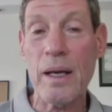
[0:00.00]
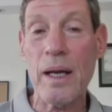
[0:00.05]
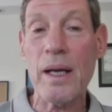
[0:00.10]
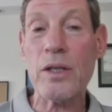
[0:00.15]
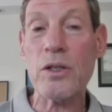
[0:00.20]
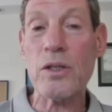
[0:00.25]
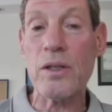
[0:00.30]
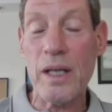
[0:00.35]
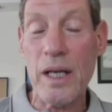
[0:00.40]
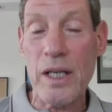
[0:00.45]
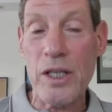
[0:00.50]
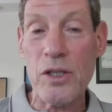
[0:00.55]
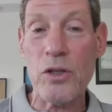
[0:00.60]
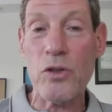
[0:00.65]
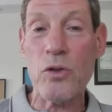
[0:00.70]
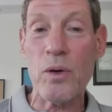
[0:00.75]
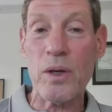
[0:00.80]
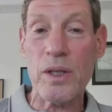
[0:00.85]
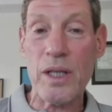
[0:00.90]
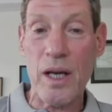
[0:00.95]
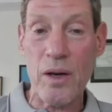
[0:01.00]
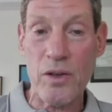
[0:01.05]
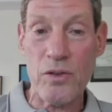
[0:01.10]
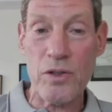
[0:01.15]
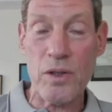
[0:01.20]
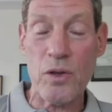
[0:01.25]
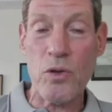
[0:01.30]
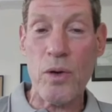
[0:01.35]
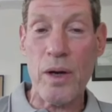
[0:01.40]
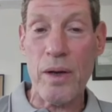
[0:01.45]
and to take into account
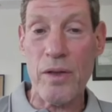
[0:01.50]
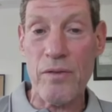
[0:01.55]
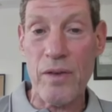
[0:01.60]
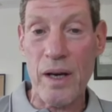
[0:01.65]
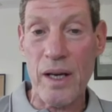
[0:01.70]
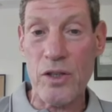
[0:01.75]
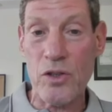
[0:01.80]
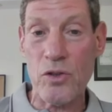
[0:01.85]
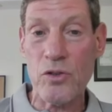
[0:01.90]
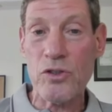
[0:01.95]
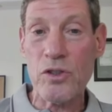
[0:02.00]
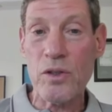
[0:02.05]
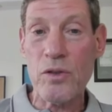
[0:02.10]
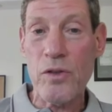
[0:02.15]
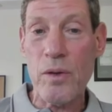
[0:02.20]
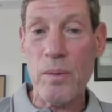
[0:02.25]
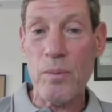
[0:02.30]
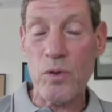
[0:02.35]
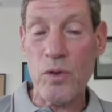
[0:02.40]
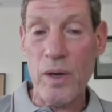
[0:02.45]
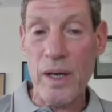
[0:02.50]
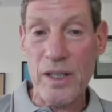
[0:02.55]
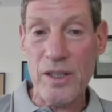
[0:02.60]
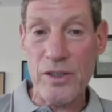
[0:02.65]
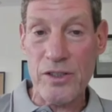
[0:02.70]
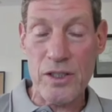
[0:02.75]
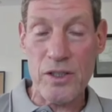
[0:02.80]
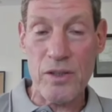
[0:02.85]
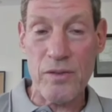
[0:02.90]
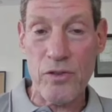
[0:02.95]
the great values of the
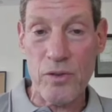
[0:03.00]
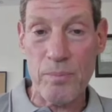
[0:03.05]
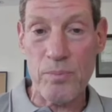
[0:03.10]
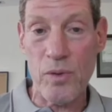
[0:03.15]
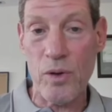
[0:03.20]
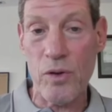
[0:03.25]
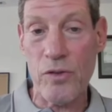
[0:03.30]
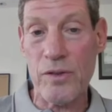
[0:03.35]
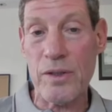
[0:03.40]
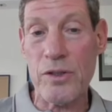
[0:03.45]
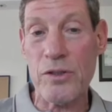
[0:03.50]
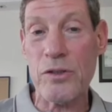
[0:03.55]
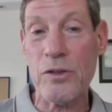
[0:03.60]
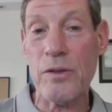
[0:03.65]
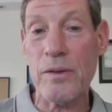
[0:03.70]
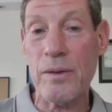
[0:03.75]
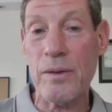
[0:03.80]
morality of the prophets.